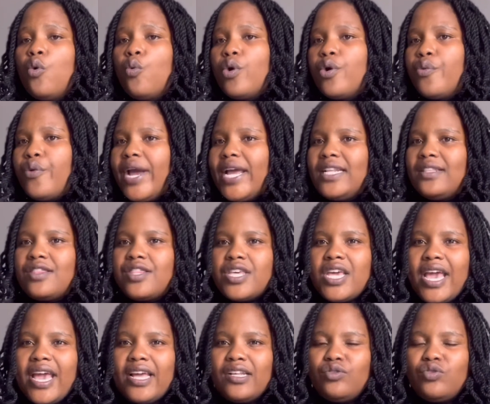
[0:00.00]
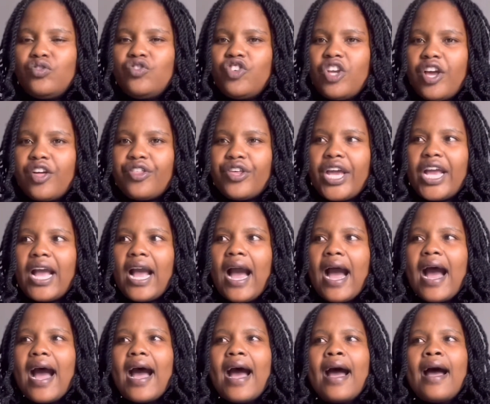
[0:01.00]
We went there to check the
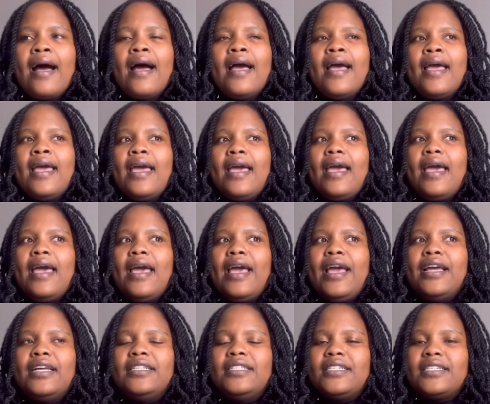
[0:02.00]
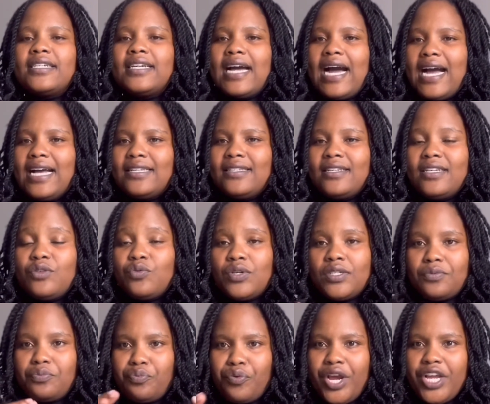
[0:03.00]
car, and guys, it
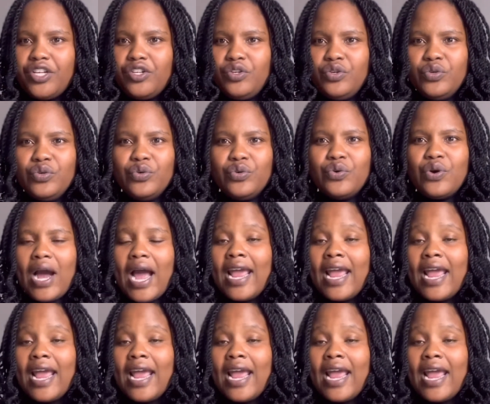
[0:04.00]
was brand new.